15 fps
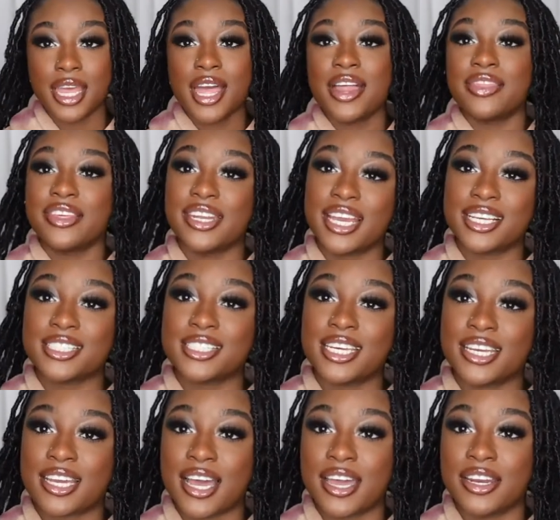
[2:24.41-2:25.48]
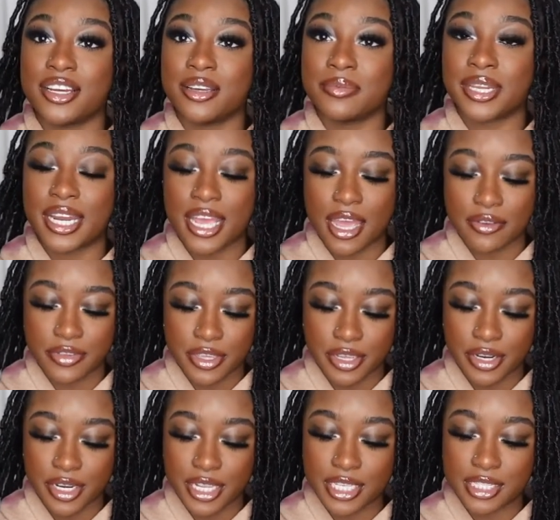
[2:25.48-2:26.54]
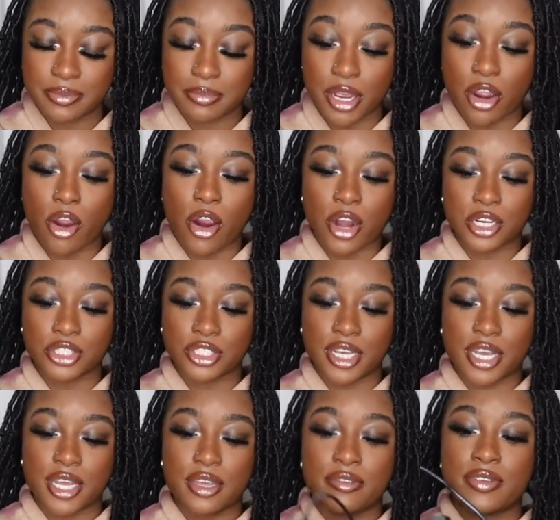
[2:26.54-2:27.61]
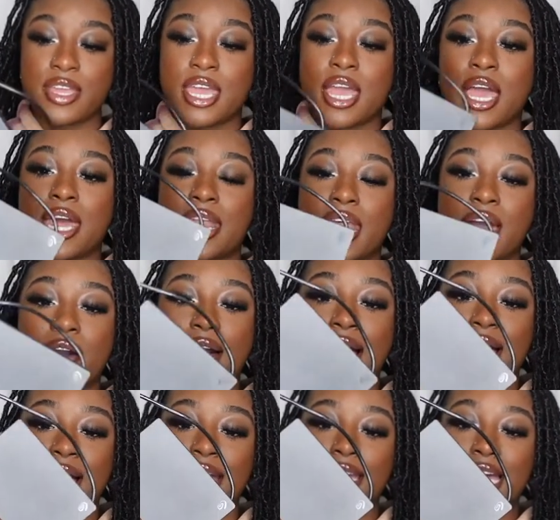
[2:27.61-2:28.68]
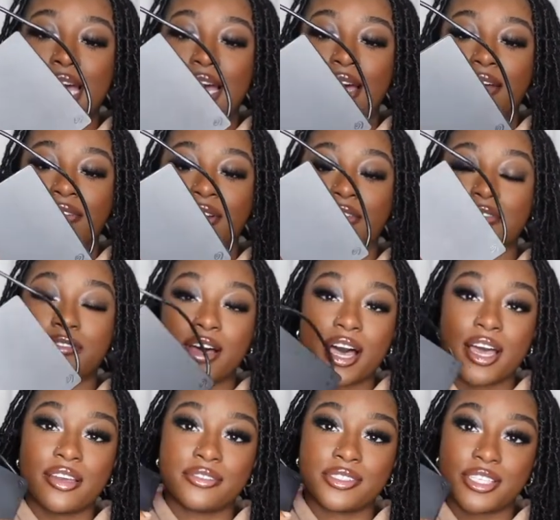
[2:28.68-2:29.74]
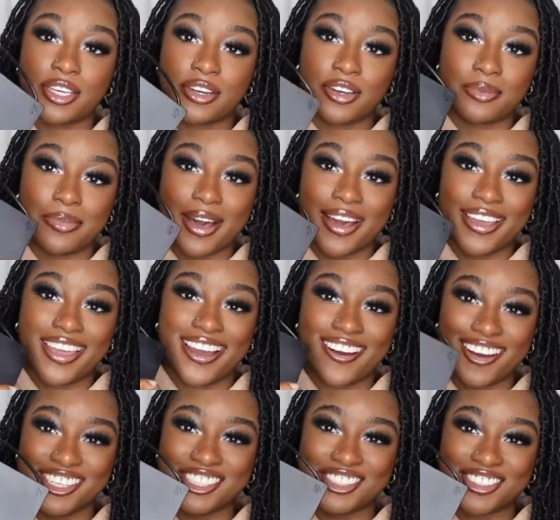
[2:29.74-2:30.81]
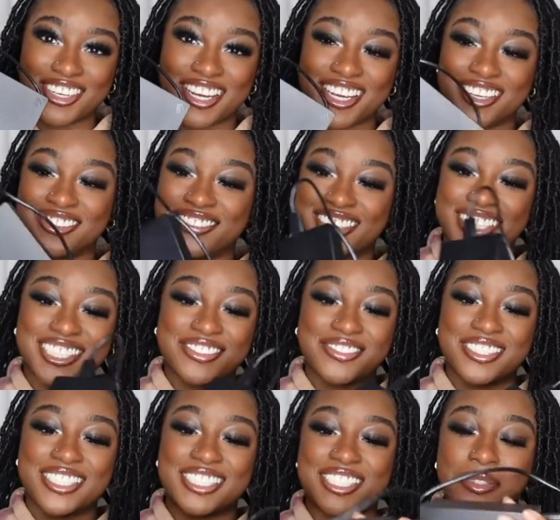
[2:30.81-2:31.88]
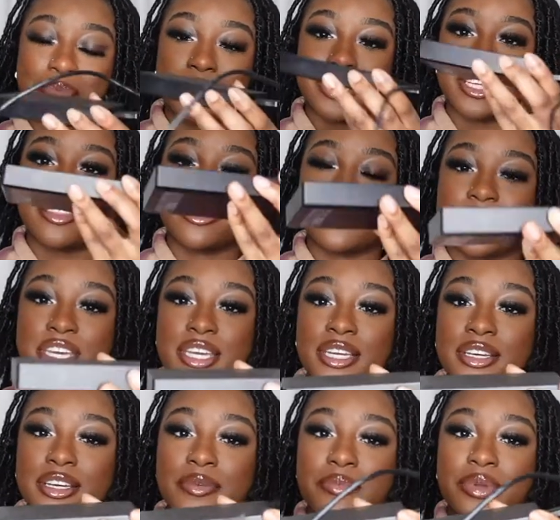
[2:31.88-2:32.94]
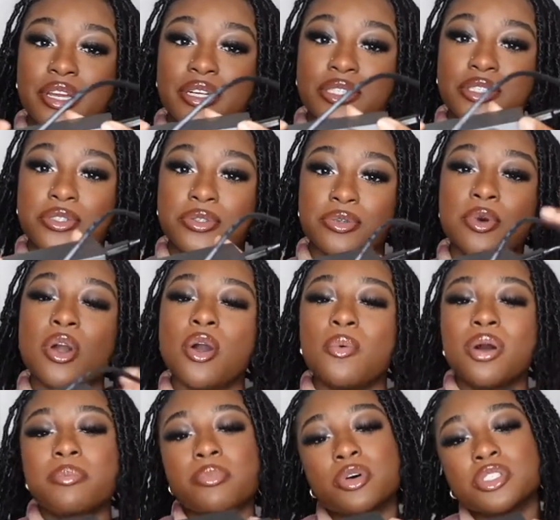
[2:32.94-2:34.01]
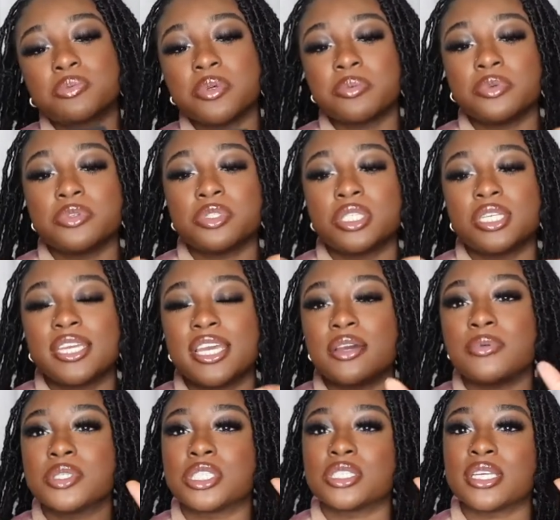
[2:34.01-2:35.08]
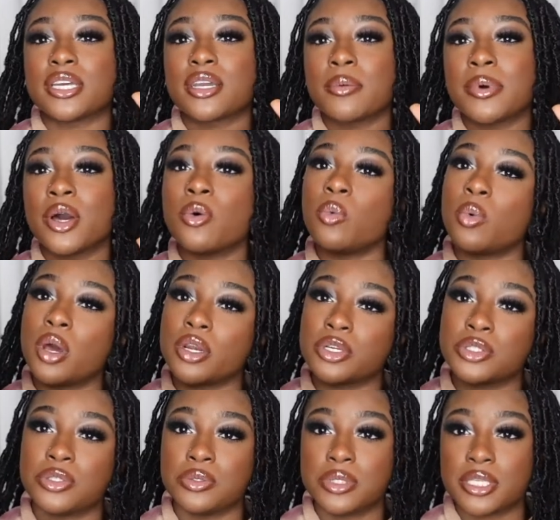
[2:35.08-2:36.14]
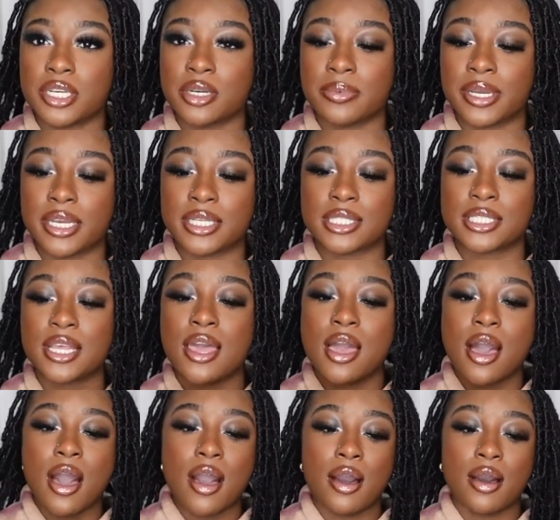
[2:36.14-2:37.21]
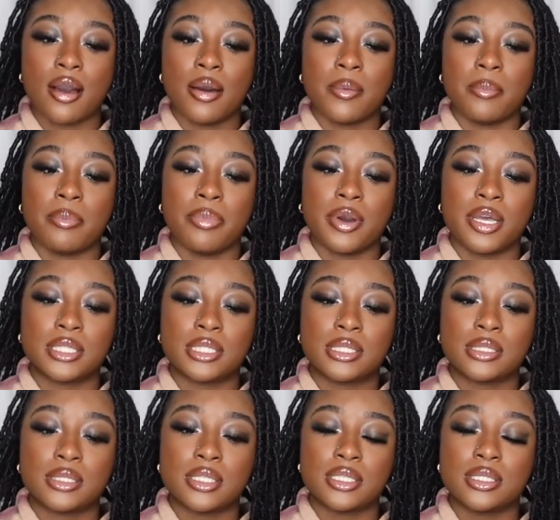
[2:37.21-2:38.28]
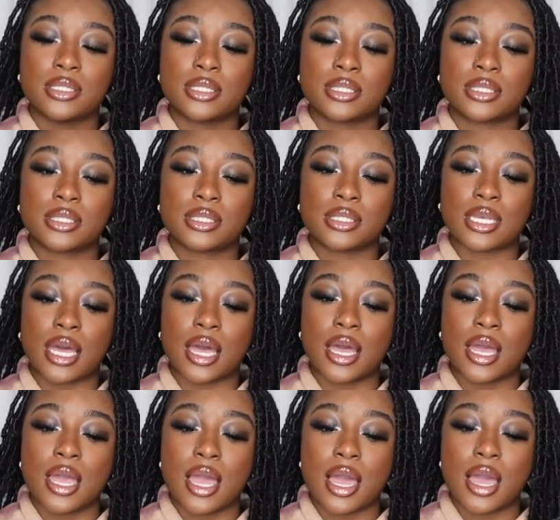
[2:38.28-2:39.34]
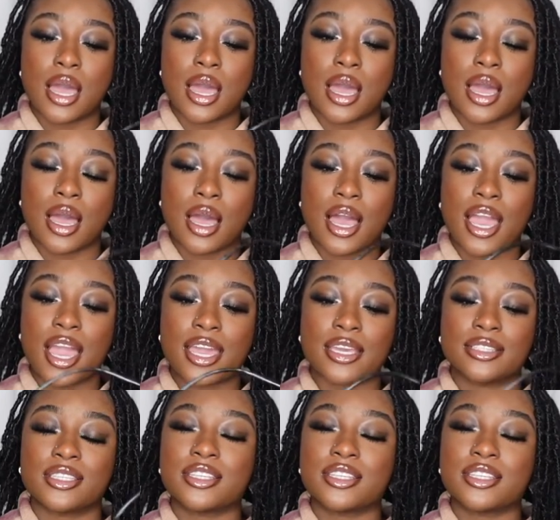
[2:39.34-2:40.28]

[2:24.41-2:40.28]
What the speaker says: tech item that I have here is my hard drive. Now, I have a 5 terabyte hard drive. This one is pretty thick compared to what most people usually get, which is like about 1 or 2 terabytes. But since, I